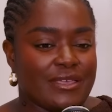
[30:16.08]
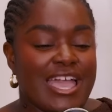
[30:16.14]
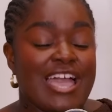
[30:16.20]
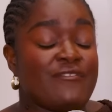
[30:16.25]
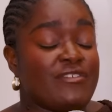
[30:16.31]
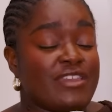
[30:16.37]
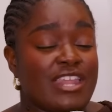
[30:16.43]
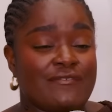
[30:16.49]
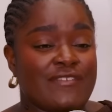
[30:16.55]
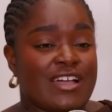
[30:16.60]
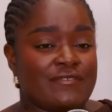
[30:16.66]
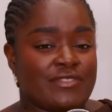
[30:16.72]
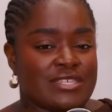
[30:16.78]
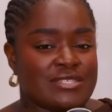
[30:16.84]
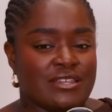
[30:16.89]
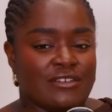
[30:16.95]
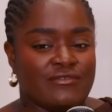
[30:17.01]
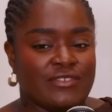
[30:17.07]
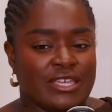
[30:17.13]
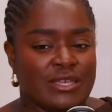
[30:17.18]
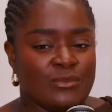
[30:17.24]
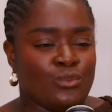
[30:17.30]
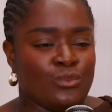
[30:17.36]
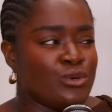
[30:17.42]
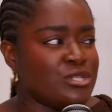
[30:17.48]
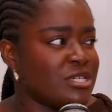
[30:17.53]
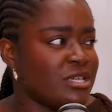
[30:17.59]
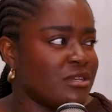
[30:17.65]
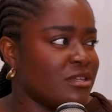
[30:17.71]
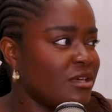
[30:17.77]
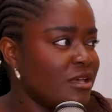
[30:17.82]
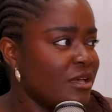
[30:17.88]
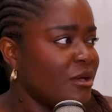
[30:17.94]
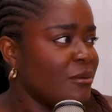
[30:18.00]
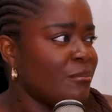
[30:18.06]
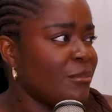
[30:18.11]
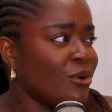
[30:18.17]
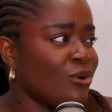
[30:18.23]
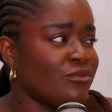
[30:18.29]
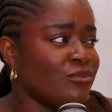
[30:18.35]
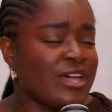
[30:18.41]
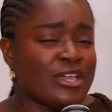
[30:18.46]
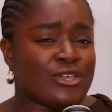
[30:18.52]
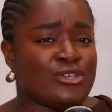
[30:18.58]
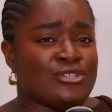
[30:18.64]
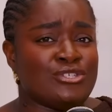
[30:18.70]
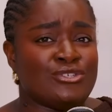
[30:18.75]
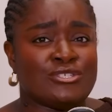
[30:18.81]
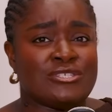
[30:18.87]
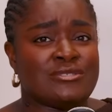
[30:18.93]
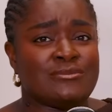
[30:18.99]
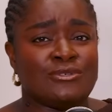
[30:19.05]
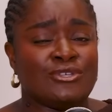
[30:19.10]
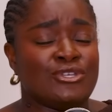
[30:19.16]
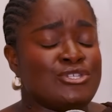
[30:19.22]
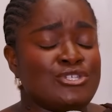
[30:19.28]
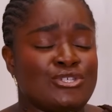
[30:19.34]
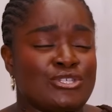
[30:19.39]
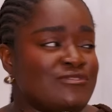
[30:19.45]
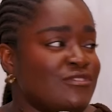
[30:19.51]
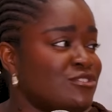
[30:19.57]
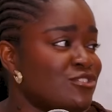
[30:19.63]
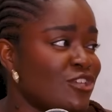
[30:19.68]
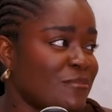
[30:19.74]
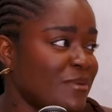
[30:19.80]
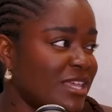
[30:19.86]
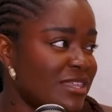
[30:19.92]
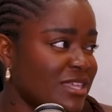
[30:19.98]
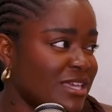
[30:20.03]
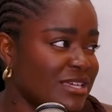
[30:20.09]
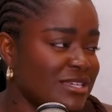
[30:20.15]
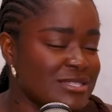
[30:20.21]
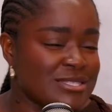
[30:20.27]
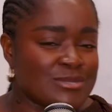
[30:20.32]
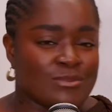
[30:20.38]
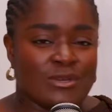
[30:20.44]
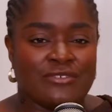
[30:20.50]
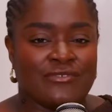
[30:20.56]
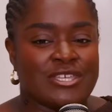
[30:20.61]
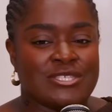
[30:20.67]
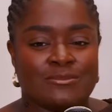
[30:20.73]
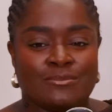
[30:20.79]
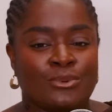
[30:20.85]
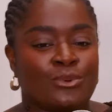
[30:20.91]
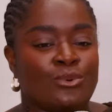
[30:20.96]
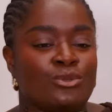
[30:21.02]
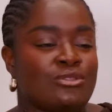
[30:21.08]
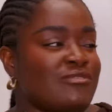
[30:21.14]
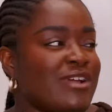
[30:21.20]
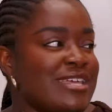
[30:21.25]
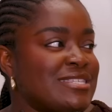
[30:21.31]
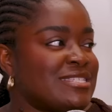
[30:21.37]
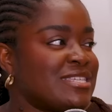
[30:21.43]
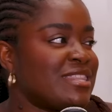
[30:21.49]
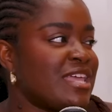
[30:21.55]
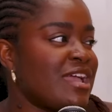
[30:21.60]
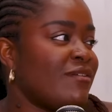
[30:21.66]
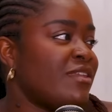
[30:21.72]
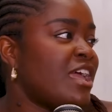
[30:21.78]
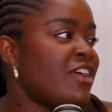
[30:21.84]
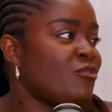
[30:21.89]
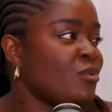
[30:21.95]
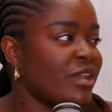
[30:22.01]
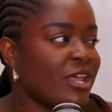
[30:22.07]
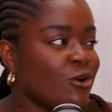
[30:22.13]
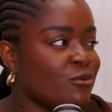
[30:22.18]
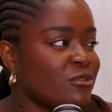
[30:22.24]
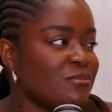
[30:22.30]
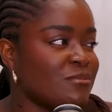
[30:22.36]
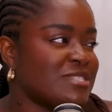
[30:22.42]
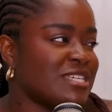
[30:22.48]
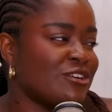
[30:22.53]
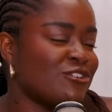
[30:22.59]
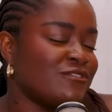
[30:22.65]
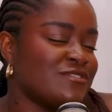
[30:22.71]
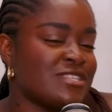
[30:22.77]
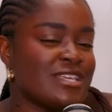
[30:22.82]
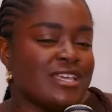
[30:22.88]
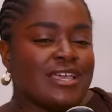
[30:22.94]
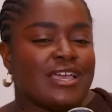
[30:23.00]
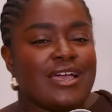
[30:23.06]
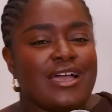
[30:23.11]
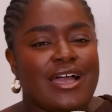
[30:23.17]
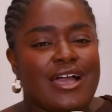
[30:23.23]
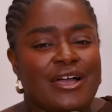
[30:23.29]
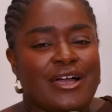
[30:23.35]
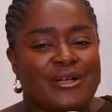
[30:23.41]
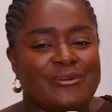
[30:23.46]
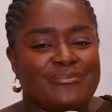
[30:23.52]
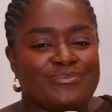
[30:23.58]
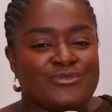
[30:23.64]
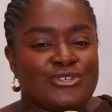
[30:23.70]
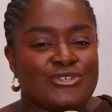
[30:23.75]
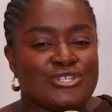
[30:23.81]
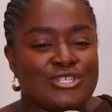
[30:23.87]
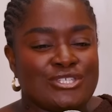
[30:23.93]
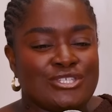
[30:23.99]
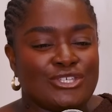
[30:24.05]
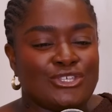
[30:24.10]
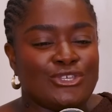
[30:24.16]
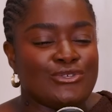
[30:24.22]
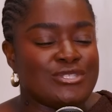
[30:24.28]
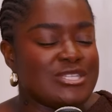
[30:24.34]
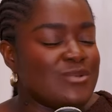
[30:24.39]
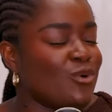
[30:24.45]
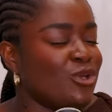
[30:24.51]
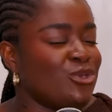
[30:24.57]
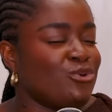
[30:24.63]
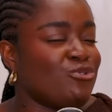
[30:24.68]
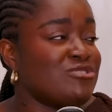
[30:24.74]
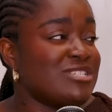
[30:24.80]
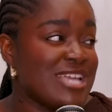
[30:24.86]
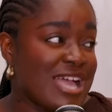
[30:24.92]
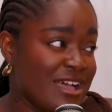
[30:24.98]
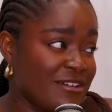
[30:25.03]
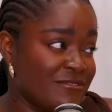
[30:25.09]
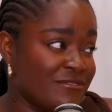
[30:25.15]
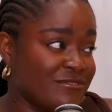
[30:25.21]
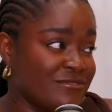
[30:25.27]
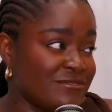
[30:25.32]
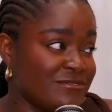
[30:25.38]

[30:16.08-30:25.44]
F&F have this lovely wooden bowl that you could use for so many things, whether it's put all the rice in there and let everyone help themselves. So just using what you already have